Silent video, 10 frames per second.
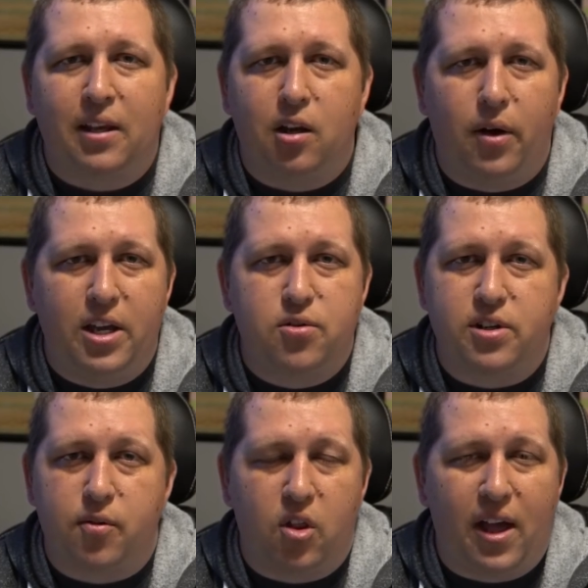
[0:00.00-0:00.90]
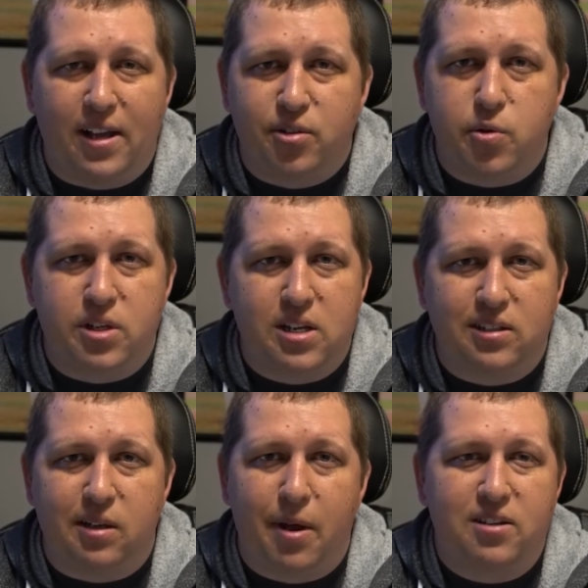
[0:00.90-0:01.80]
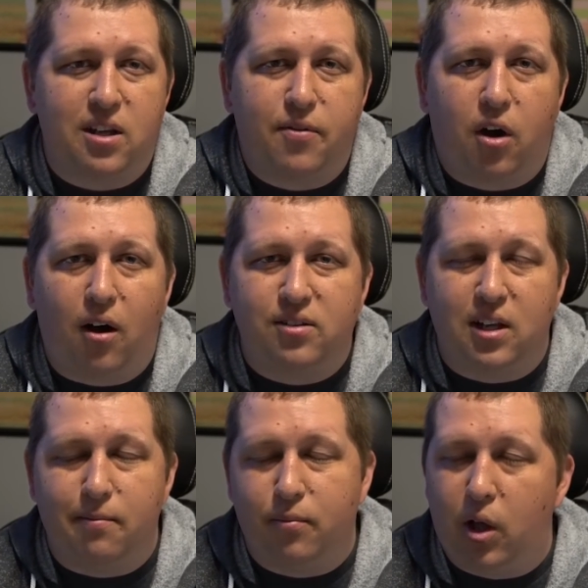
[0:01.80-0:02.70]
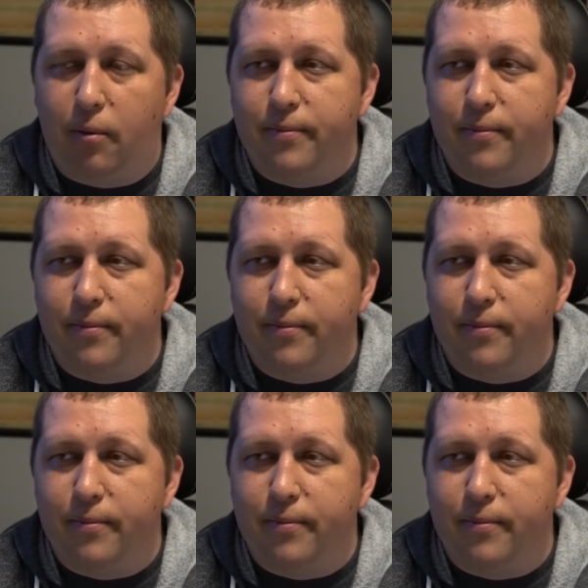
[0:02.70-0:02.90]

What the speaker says: injuries over the last 2 seasons that basically have cost him,